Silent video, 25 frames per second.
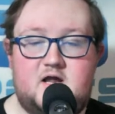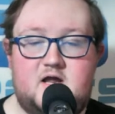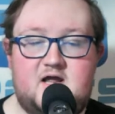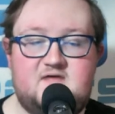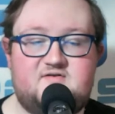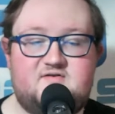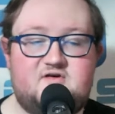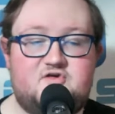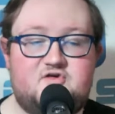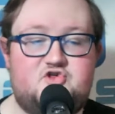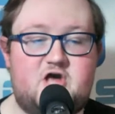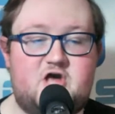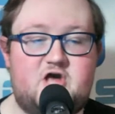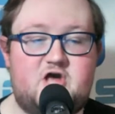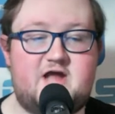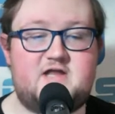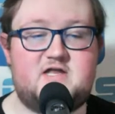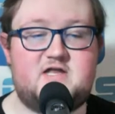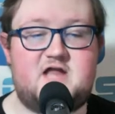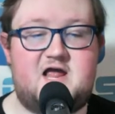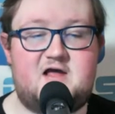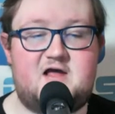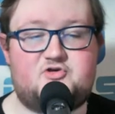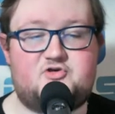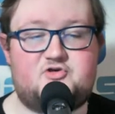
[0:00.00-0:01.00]
He says Jake
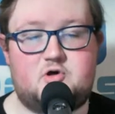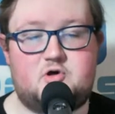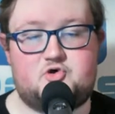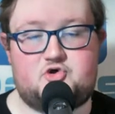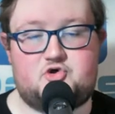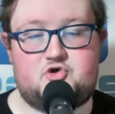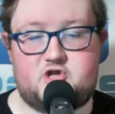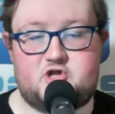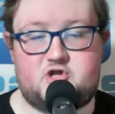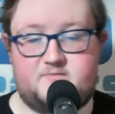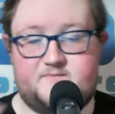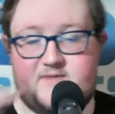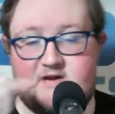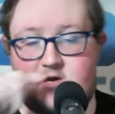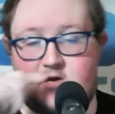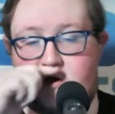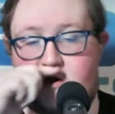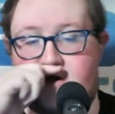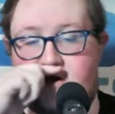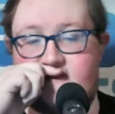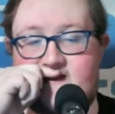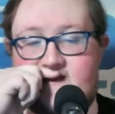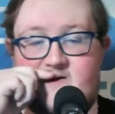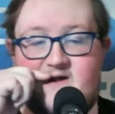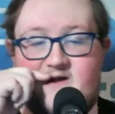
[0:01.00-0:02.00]
Naso should have been
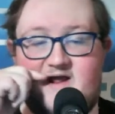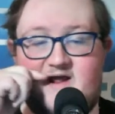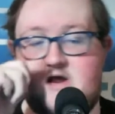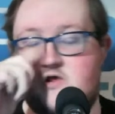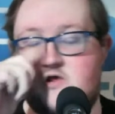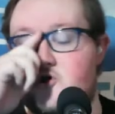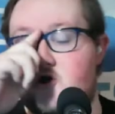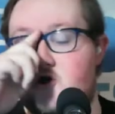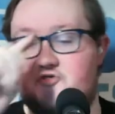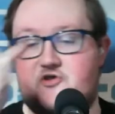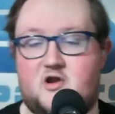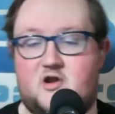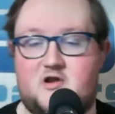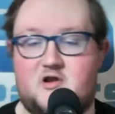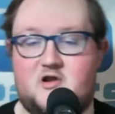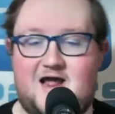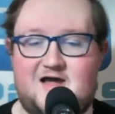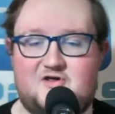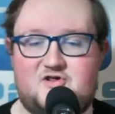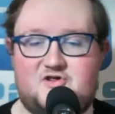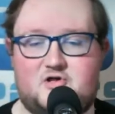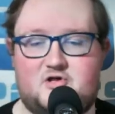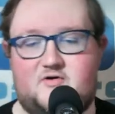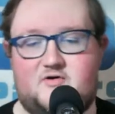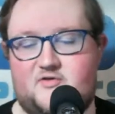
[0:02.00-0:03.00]
on there and Justin
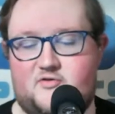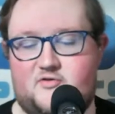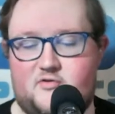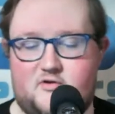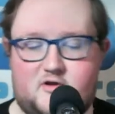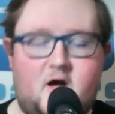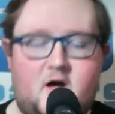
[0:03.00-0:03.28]
Anasio.